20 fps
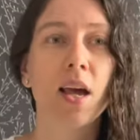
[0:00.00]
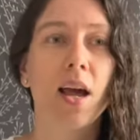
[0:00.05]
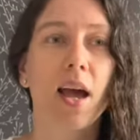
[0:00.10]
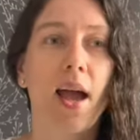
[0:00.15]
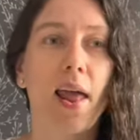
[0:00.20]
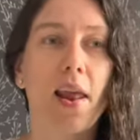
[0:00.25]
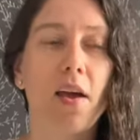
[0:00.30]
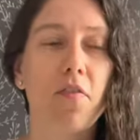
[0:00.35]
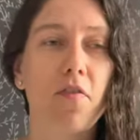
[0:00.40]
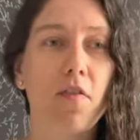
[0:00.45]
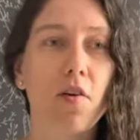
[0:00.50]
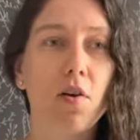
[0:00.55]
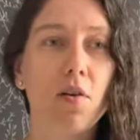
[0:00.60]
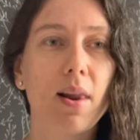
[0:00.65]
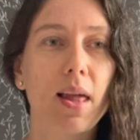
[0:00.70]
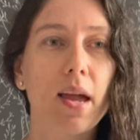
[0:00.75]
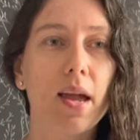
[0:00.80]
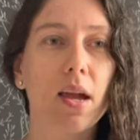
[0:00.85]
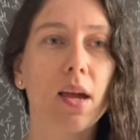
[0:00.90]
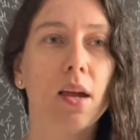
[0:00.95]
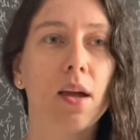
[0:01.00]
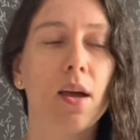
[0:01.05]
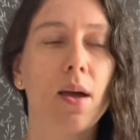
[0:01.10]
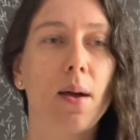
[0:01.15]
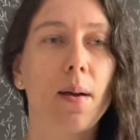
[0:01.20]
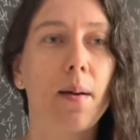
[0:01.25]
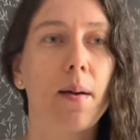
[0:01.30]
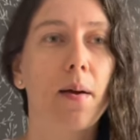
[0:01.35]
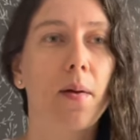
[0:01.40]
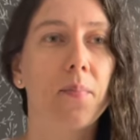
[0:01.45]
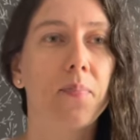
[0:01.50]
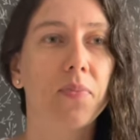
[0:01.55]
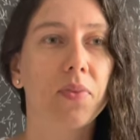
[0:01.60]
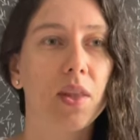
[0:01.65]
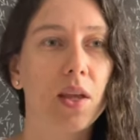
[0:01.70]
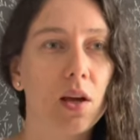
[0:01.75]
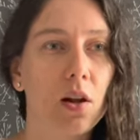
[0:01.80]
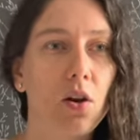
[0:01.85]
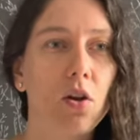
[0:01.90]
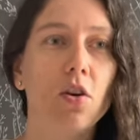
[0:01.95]
And I feel like
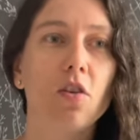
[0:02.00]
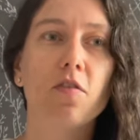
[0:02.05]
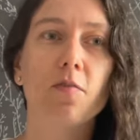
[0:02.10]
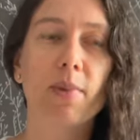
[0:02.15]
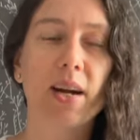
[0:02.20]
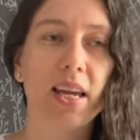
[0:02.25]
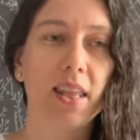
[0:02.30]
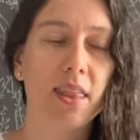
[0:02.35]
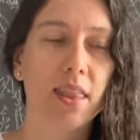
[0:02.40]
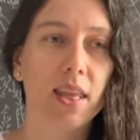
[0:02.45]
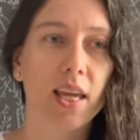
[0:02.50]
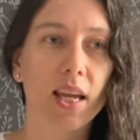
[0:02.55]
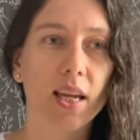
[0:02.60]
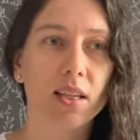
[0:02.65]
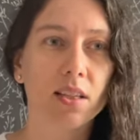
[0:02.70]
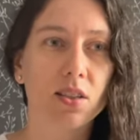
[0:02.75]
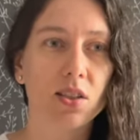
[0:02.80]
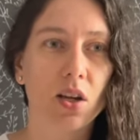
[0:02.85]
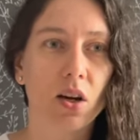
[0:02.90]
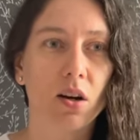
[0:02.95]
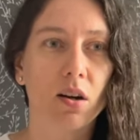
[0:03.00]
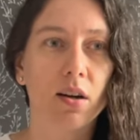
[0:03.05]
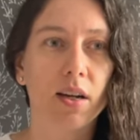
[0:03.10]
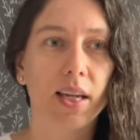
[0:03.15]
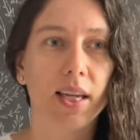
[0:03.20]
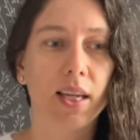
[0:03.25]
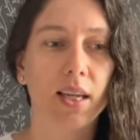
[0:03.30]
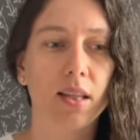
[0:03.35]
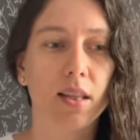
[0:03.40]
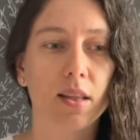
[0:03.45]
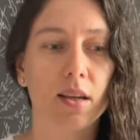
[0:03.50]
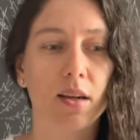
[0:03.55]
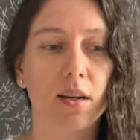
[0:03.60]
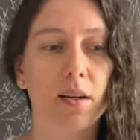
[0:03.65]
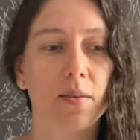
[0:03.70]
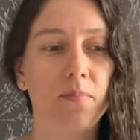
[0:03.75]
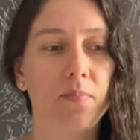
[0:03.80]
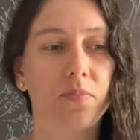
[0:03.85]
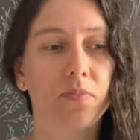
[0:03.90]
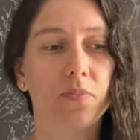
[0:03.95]
a lot of my things are
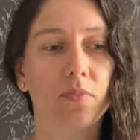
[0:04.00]
either